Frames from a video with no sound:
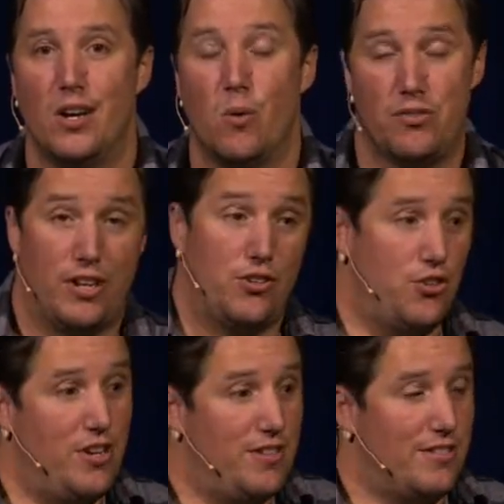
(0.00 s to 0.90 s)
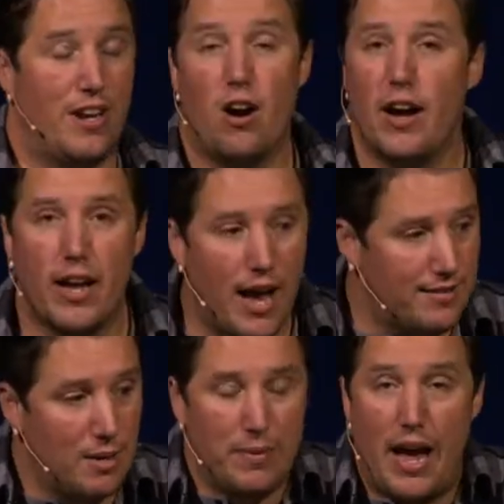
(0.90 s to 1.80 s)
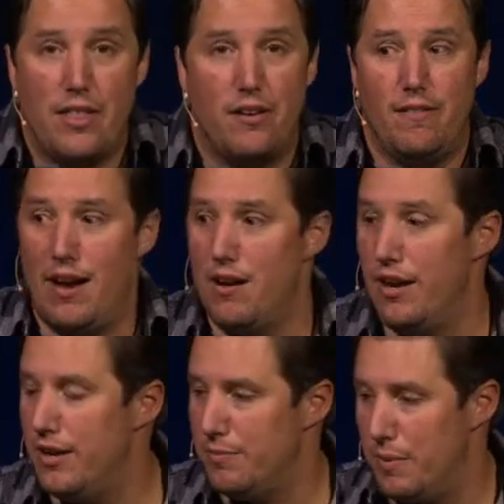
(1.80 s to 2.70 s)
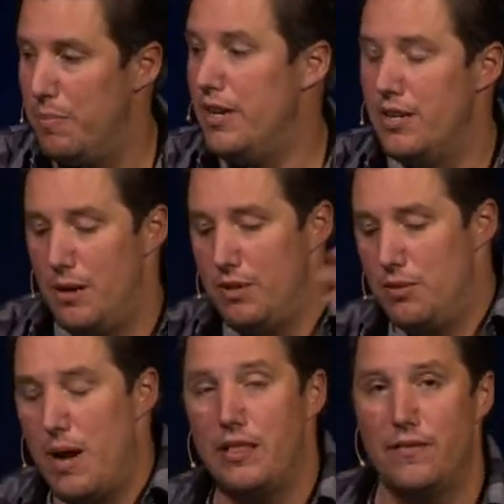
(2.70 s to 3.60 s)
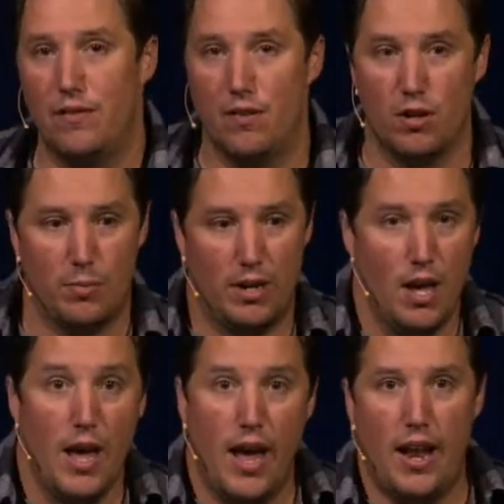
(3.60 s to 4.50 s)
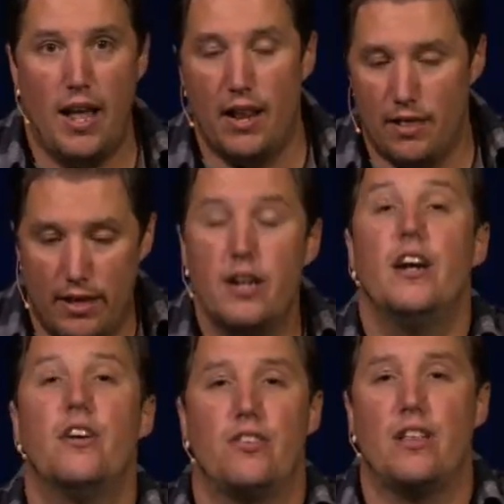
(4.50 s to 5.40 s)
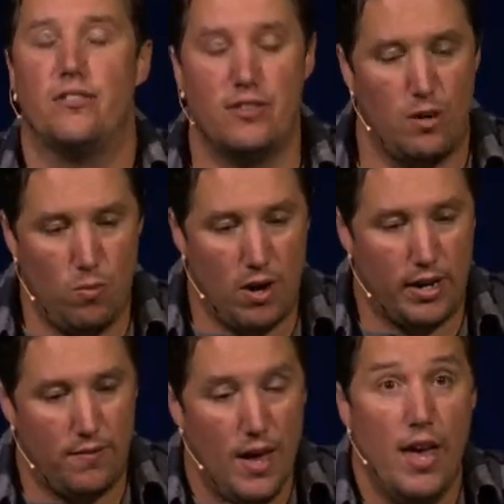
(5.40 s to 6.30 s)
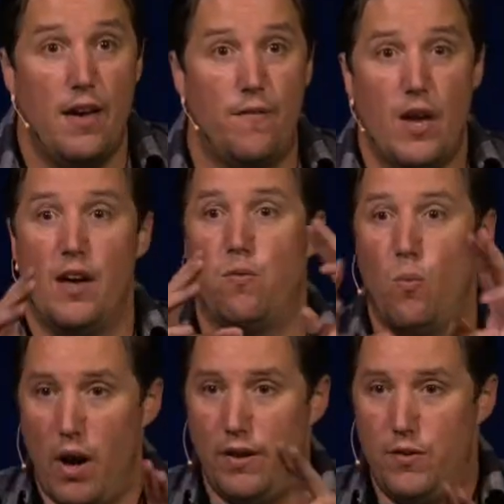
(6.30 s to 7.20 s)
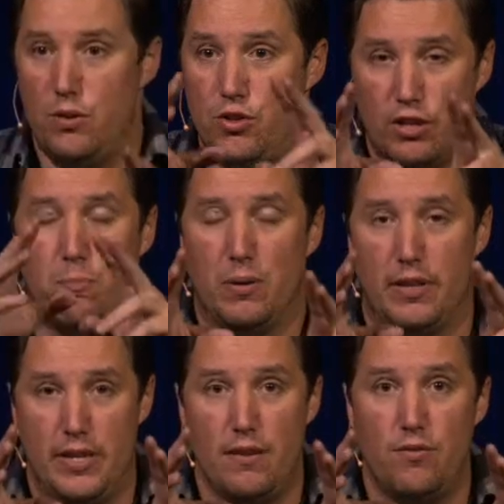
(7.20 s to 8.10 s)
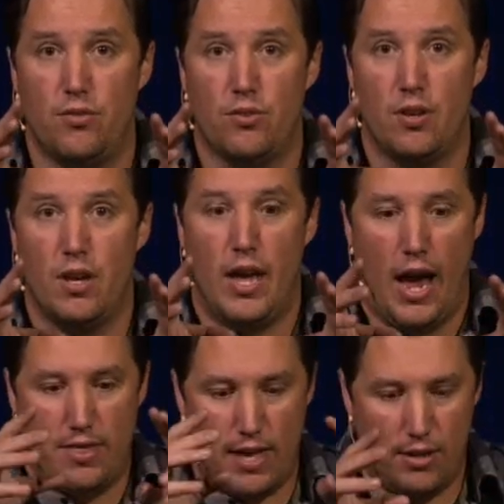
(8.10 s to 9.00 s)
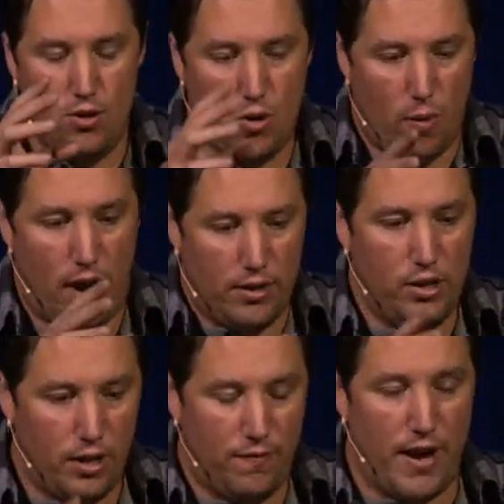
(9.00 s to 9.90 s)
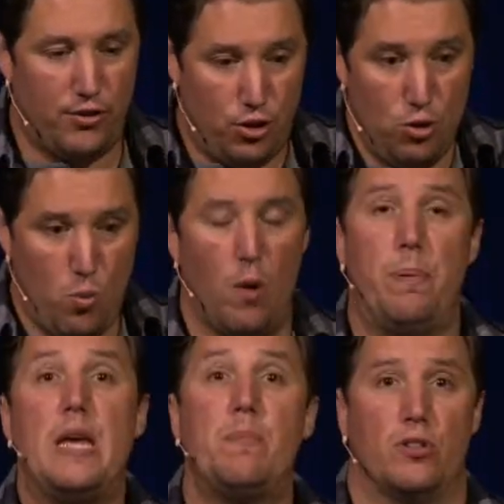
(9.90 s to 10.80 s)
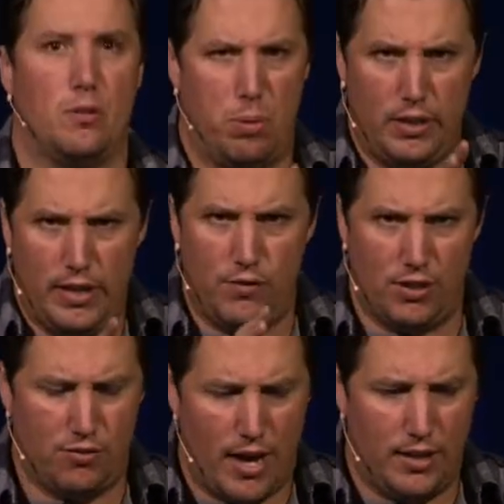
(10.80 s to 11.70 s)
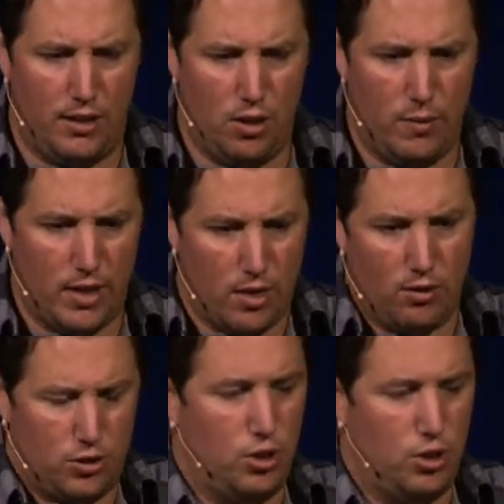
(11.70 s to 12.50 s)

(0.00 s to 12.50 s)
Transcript: Was it because Jesus said, "All right, guys, come gather around. Here, come into my living room, and here's how this is going to work. If one of you just believes, and then you go out and you can find 2 more people to believe just like you, and then those